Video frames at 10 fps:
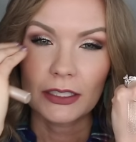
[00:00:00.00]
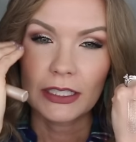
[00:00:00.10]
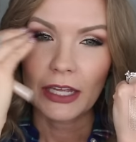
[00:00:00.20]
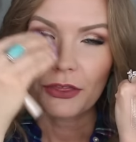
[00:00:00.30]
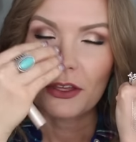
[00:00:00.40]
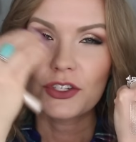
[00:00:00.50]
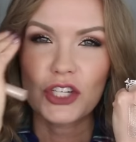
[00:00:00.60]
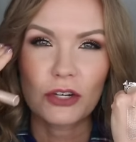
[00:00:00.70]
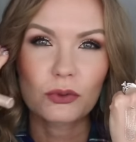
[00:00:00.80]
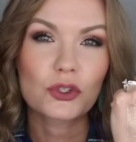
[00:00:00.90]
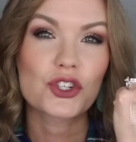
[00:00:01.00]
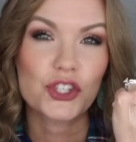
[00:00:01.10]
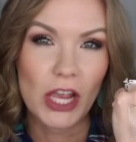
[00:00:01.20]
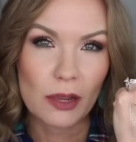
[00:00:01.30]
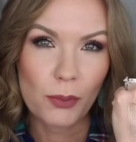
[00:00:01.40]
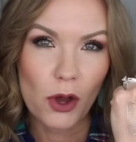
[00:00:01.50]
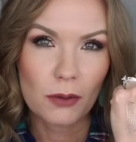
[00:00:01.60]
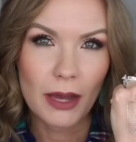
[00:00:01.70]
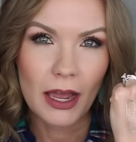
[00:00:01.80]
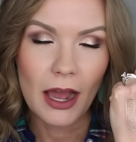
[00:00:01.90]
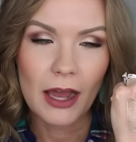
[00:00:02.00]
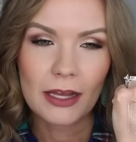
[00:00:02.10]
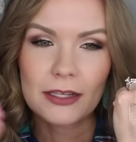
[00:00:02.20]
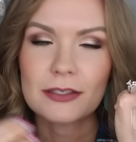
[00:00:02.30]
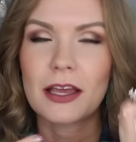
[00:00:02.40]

get the general shape on my eyes,